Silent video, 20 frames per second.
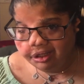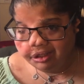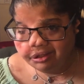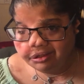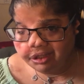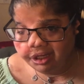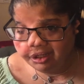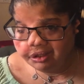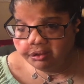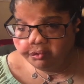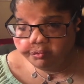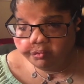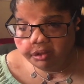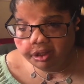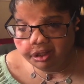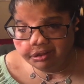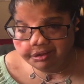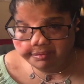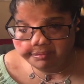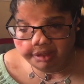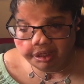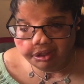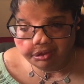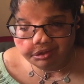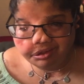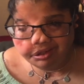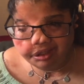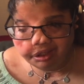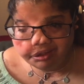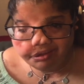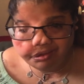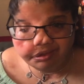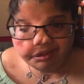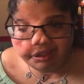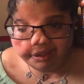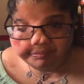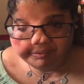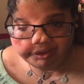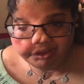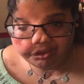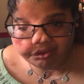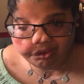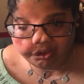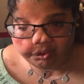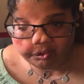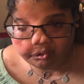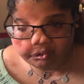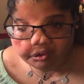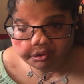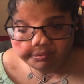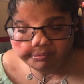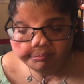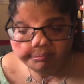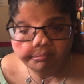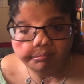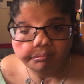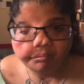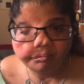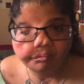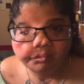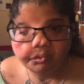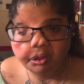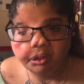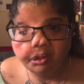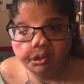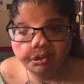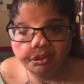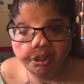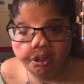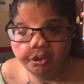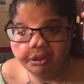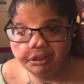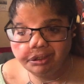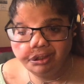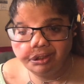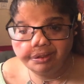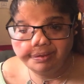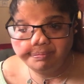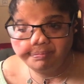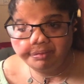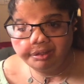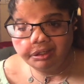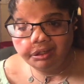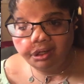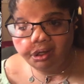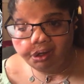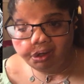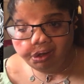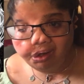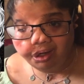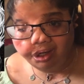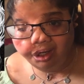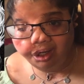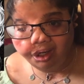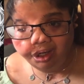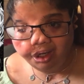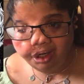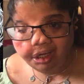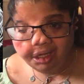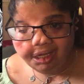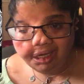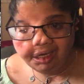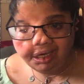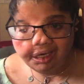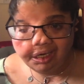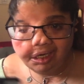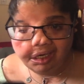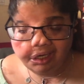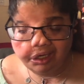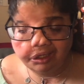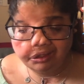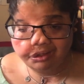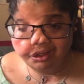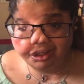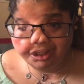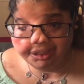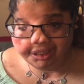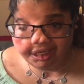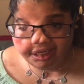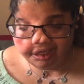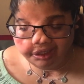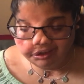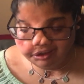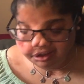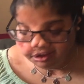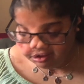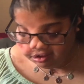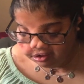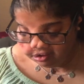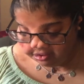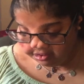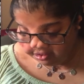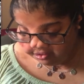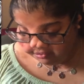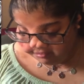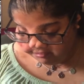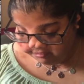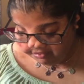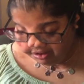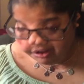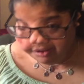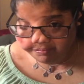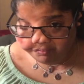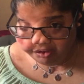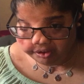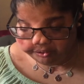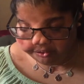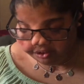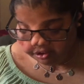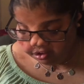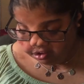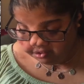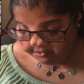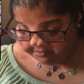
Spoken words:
Zoe was about 6 or 7 years old. So it's just been her and her dad and her brother.